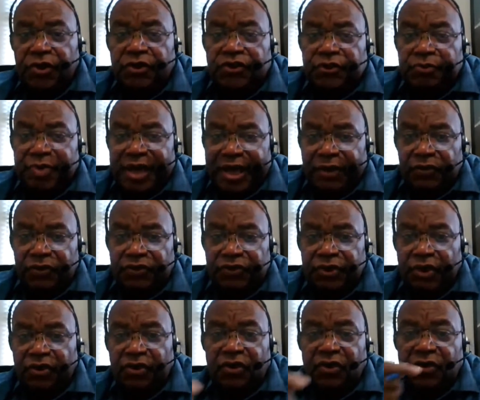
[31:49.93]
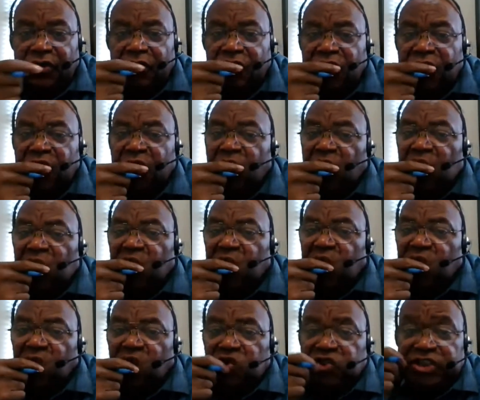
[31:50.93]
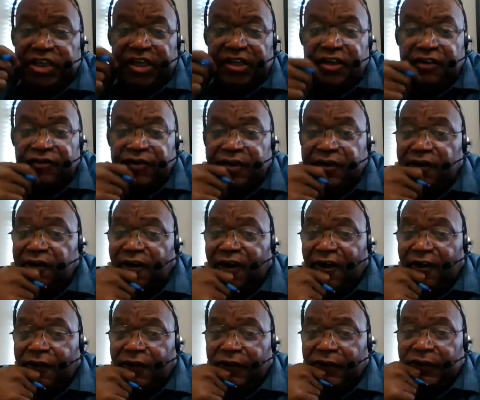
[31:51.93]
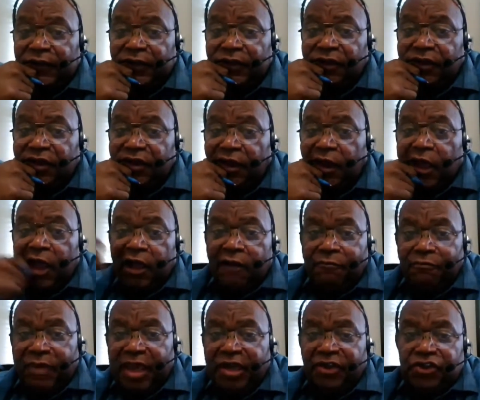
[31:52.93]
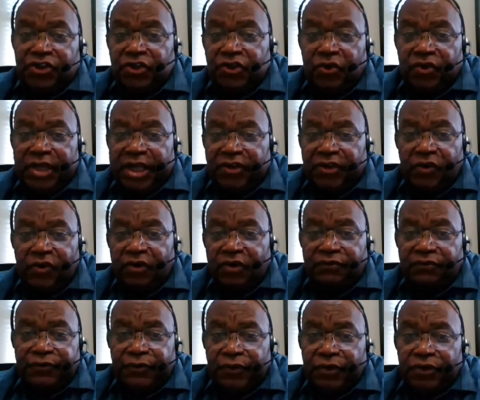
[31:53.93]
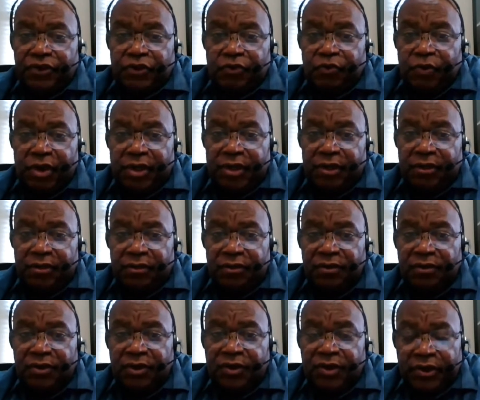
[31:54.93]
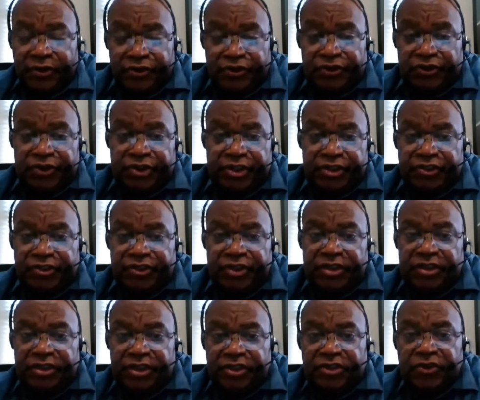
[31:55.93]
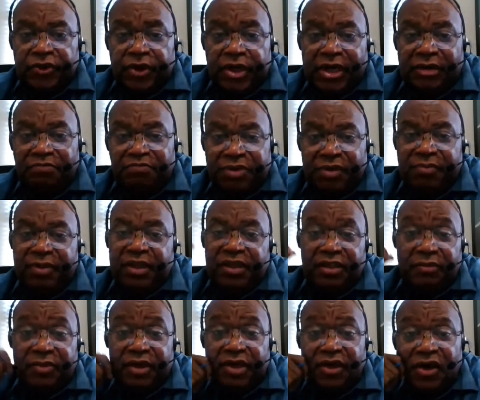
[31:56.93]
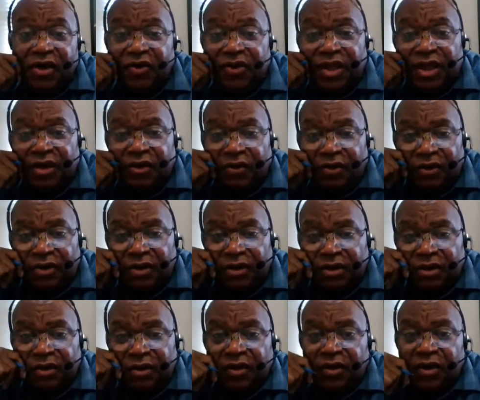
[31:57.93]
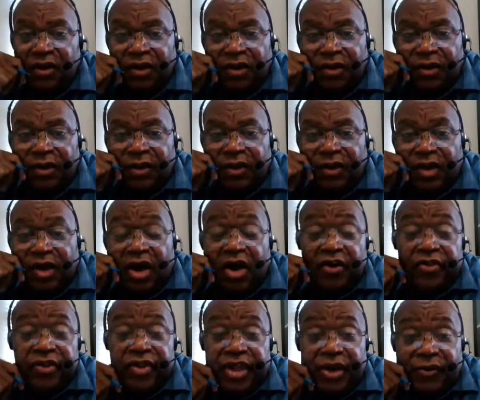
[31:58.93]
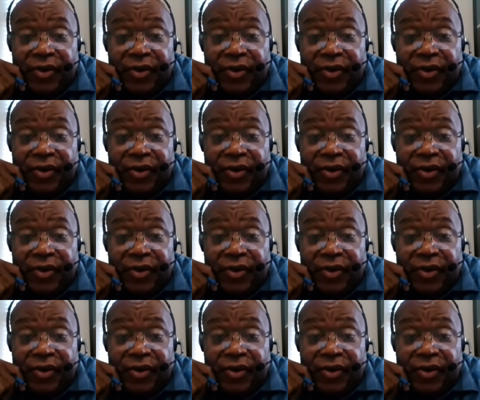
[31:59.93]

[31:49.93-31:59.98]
your spouse or your significant other. Make sure that you're the first one consistently to compliment them on how they look, on